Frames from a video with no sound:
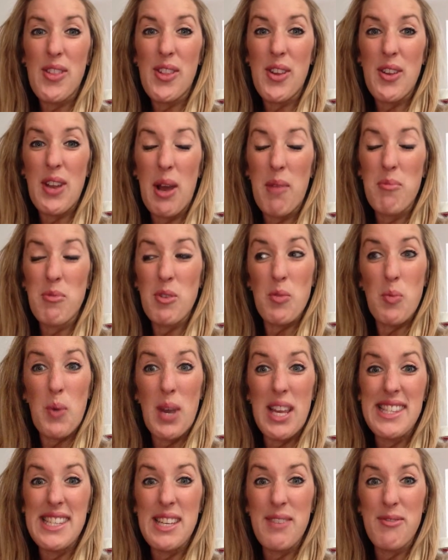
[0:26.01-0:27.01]
so now I'm just
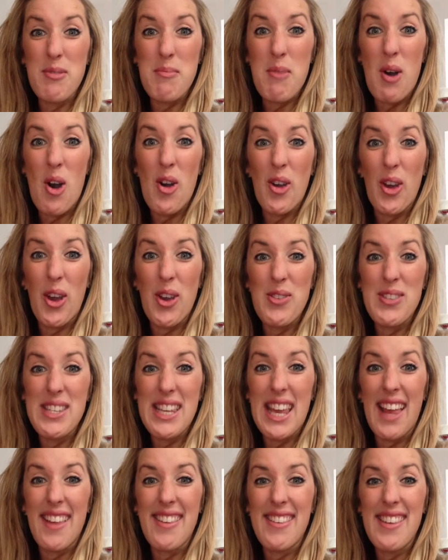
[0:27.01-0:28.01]
waiting for Margot to
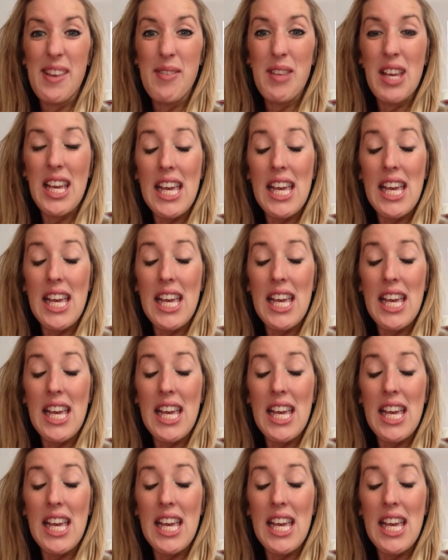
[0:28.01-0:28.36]
get it.